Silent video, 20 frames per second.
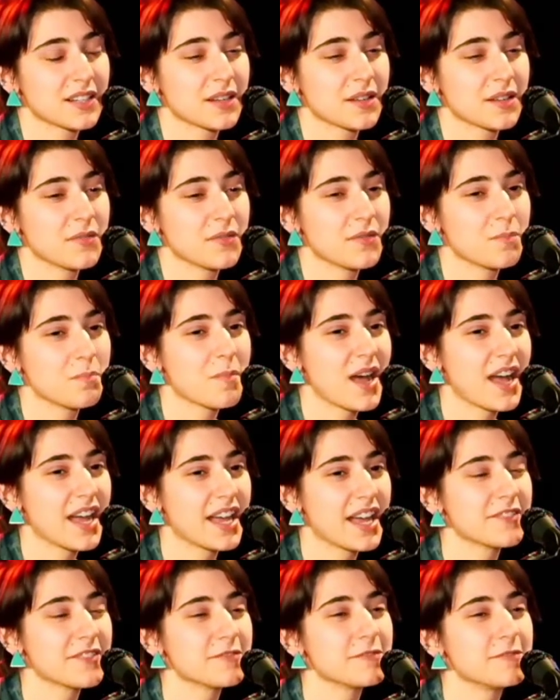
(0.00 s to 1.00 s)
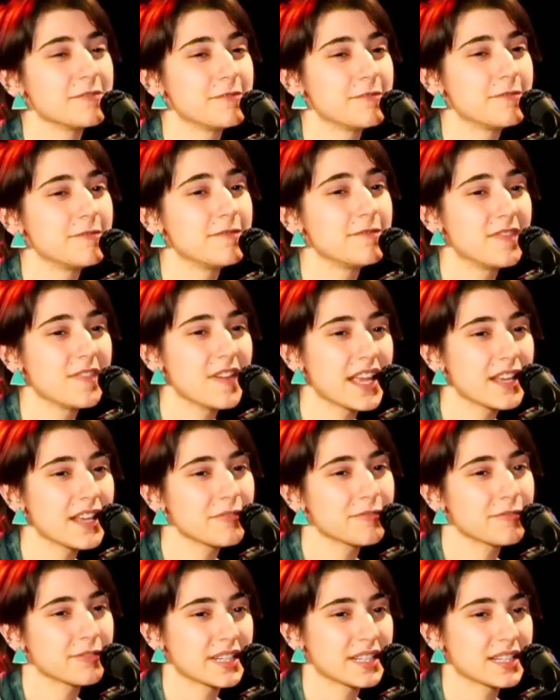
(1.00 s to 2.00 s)
My
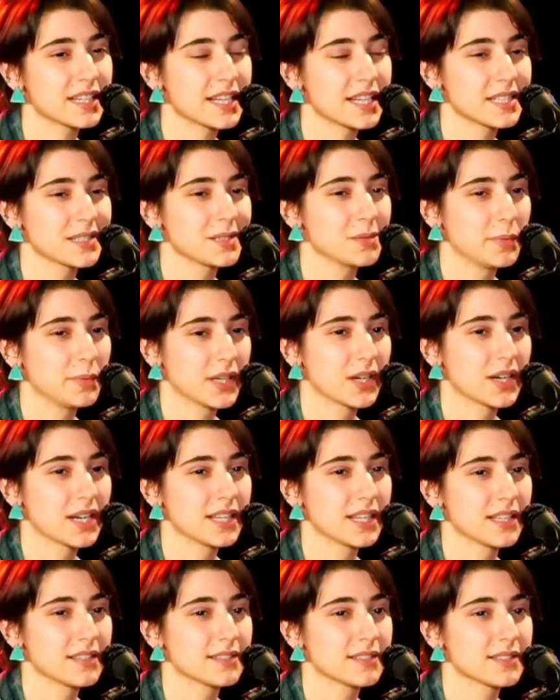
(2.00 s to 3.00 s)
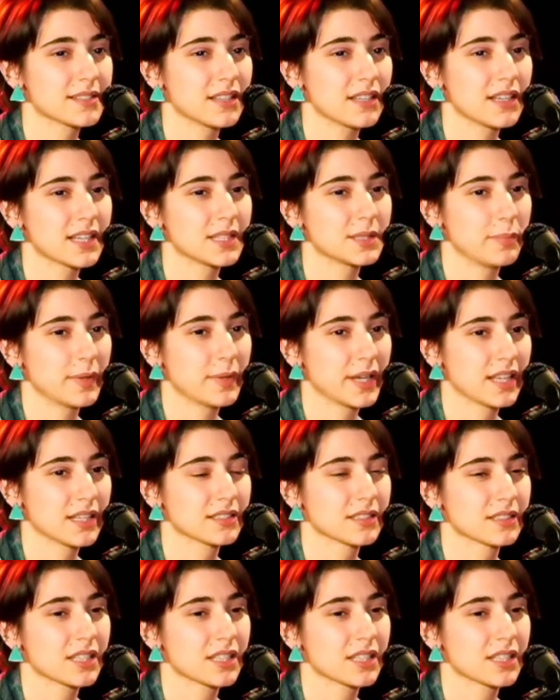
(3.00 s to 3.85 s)
favorite experience has been